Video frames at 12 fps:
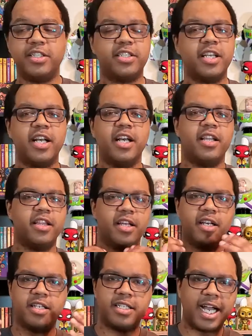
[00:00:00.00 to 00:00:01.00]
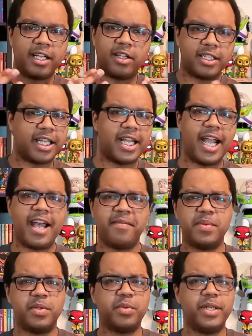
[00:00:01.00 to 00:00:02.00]
just the dialogue that they have
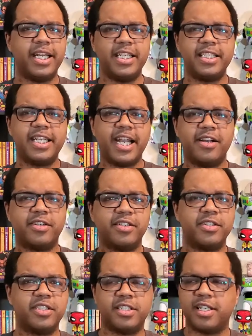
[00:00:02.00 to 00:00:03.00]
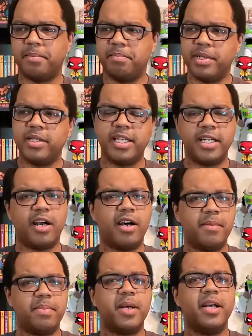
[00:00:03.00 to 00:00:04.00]
between each character is just like building
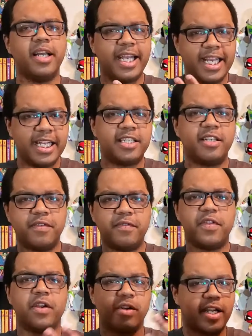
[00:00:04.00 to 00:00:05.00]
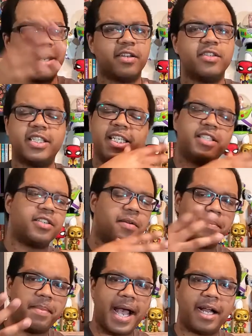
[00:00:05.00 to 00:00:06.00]
up each of their characters, each of
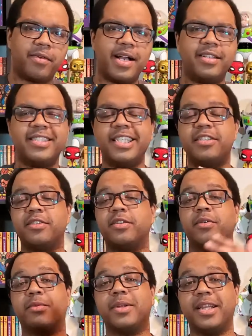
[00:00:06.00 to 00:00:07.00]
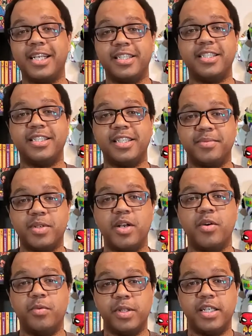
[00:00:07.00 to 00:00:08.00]
their backgrounds, each of their relationships
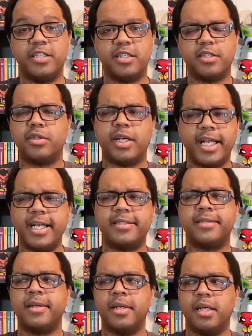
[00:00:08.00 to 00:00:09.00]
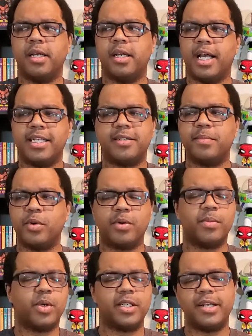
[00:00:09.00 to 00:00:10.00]
with each other. So I guess, as I more
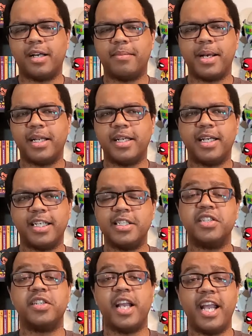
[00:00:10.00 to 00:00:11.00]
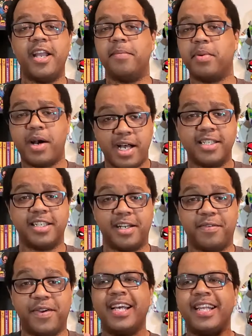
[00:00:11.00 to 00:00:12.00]
and more talk about it, I guess it's a
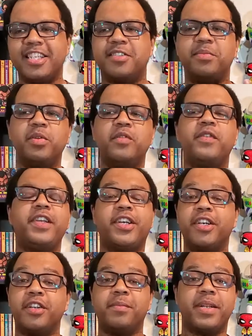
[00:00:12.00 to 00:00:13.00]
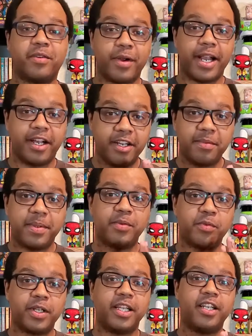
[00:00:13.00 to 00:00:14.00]
positive. This movie could have been great, could have
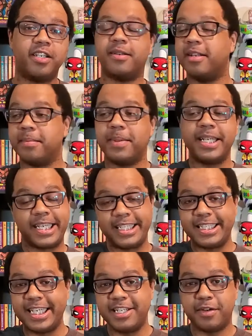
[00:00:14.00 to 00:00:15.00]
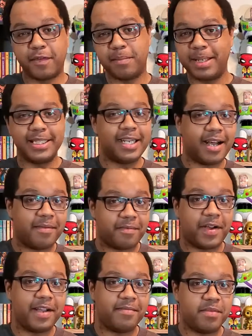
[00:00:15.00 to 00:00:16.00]
been really good, could have been a contender for my top
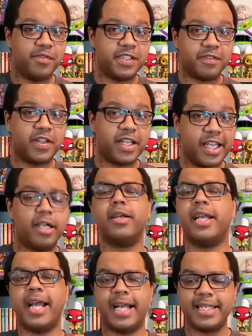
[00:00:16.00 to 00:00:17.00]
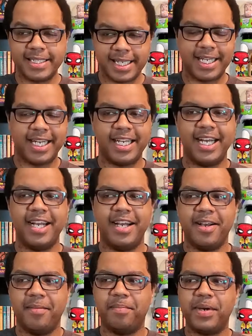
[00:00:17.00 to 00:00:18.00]
five movies of the year. Yeah, I said it.
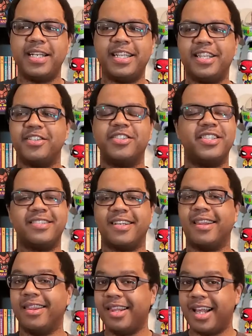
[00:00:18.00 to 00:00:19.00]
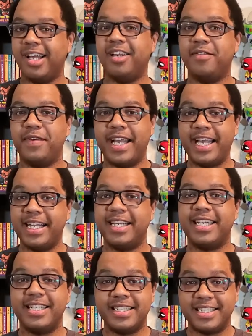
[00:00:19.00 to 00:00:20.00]
But there's just a lot of
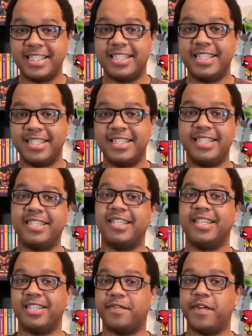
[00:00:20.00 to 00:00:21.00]
inconsistencies in this